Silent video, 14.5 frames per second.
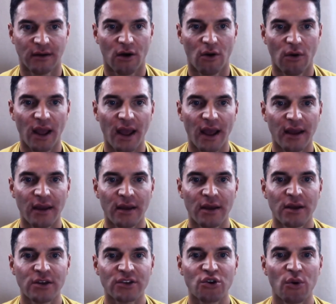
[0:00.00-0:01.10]
Okay?
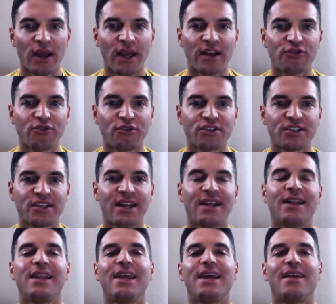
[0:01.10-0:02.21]
So
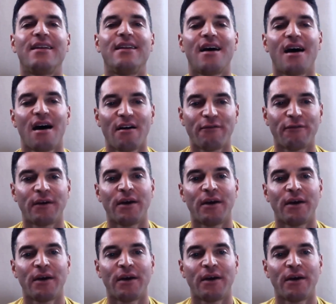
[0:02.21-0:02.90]
interestingly enough,